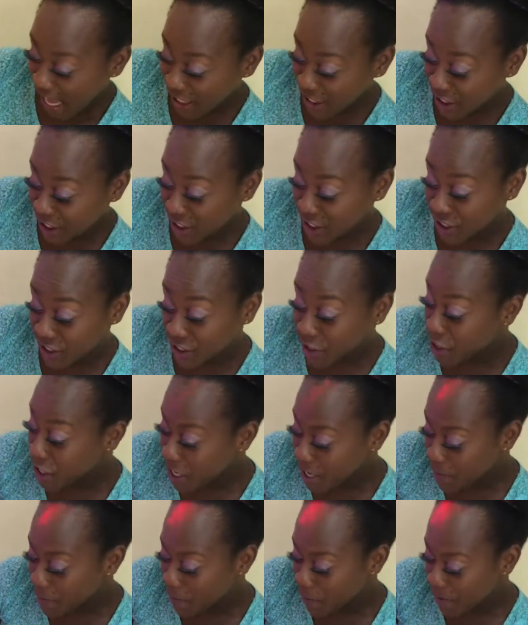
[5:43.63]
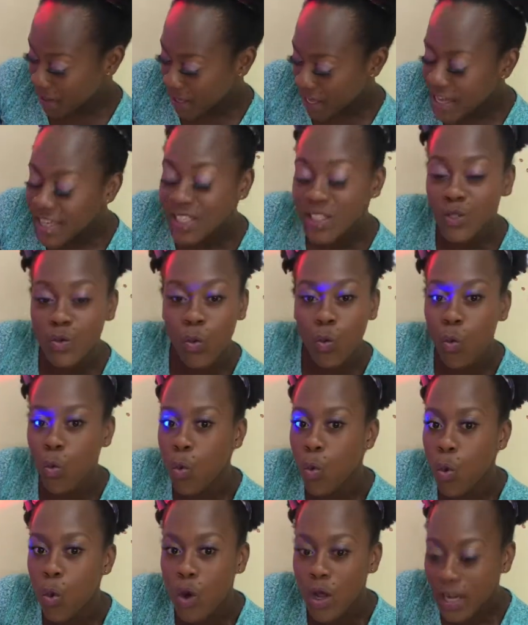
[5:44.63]
a sheep is
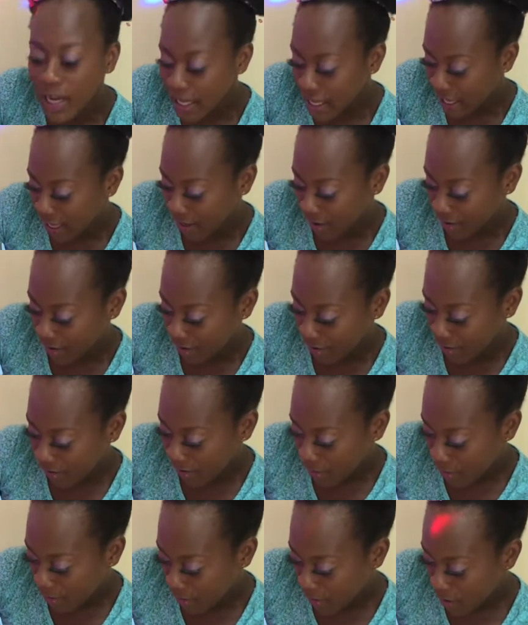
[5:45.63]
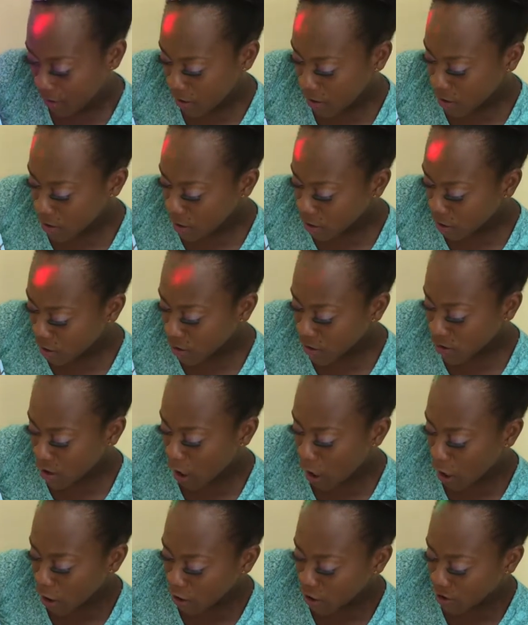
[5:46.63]
woolly.
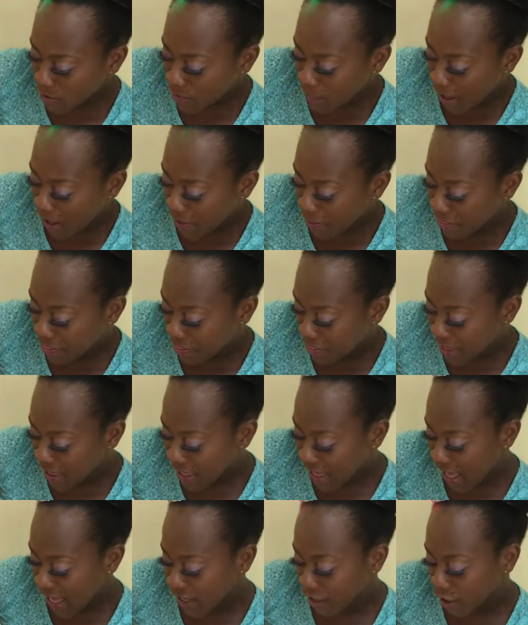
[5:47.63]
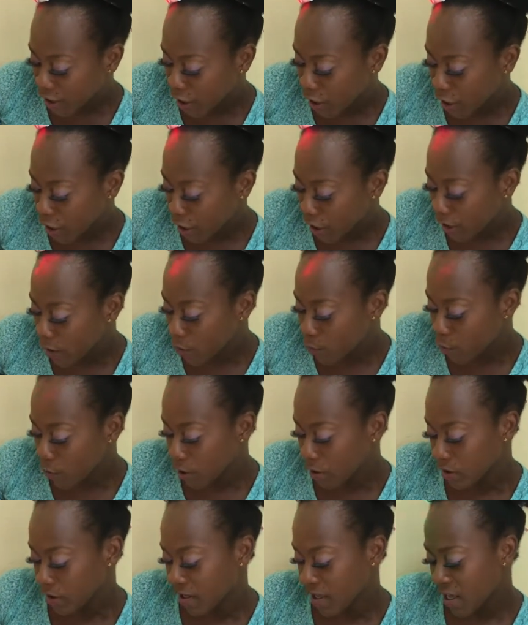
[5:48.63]
Touch my thick and curly
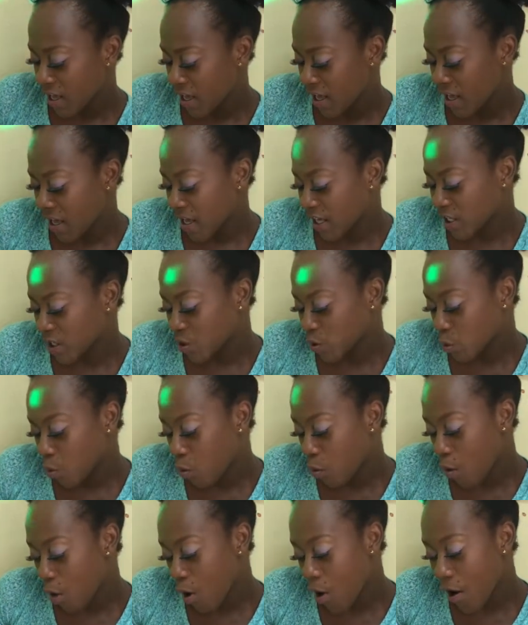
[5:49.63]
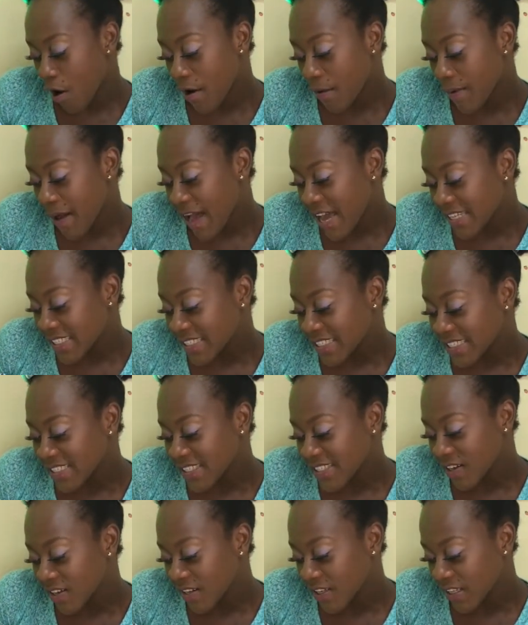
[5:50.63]
wool. It's warm and
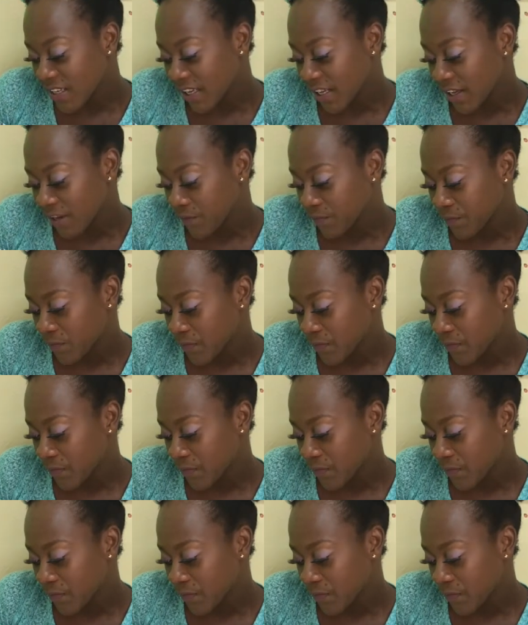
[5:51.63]
snuggly.